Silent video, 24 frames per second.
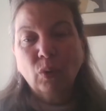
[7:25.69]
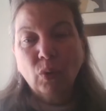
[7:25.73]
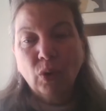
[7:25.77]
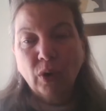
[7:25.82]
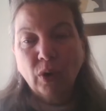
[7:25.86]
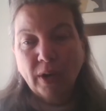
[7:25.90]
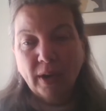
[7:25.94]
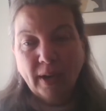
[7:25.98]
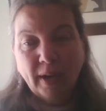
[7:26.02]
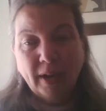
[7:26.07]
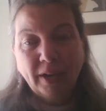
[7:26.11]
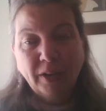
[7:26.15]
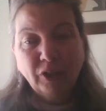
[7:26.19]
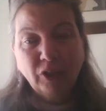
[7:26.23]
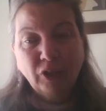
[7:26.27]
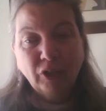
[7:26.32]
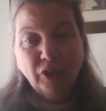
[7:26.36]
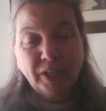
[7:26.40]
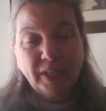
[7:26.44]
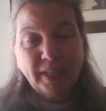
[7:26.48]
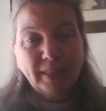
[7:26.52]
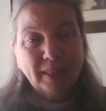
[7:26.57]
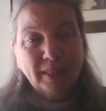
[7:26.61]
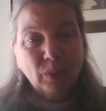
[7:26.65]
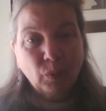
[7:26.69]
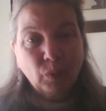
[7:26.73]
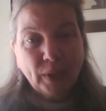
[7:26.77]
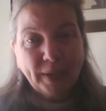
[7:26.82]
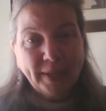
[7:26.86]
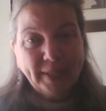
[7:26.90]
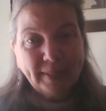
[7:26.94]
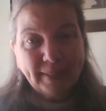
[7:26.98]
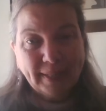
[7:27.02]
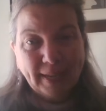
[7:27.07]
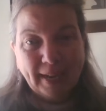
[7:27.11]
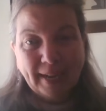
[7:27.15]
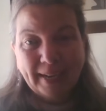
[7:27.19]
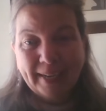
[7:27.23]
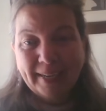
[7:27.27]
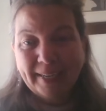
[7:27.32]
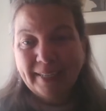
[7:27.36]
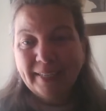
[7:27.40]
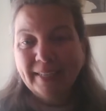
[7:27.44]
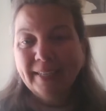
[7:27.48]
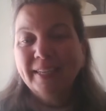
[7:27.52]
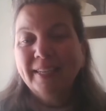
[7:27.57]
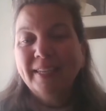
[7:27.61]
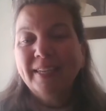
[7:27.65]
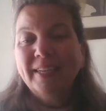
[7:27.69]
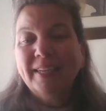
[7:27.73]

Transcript: or underneath the white line,